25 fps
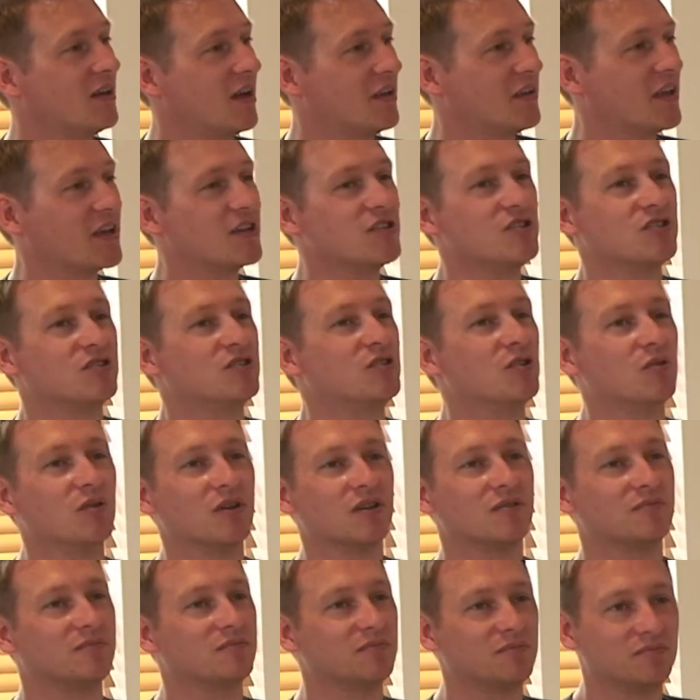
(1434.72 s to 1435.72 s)
and they can just do
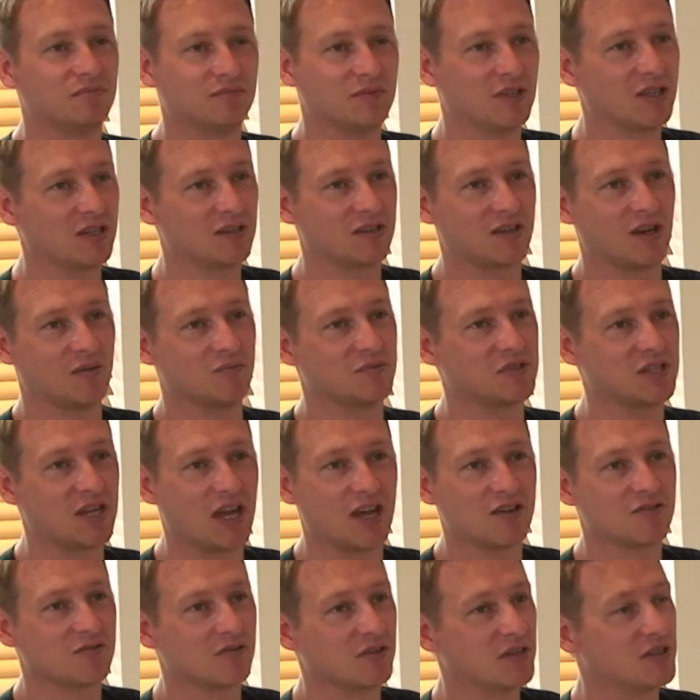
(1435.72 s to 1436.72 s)
it. It comes
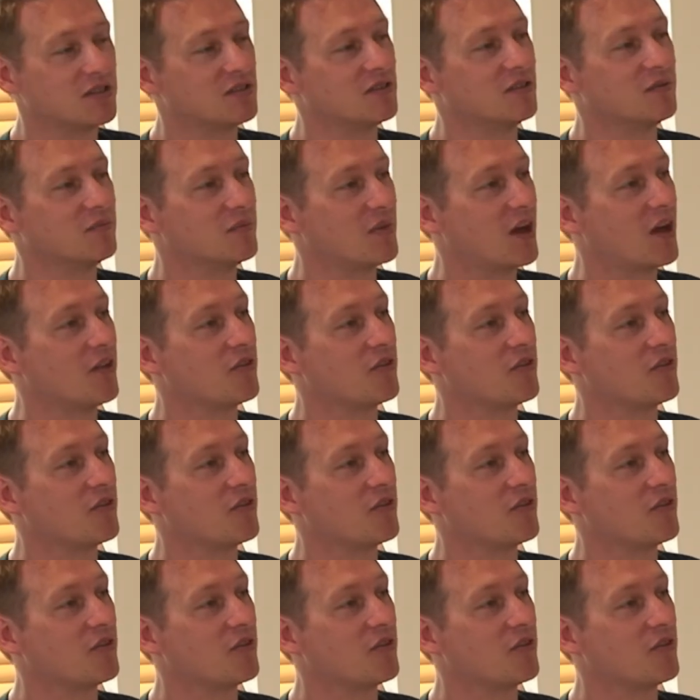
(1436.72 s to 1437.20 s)
naturally to them.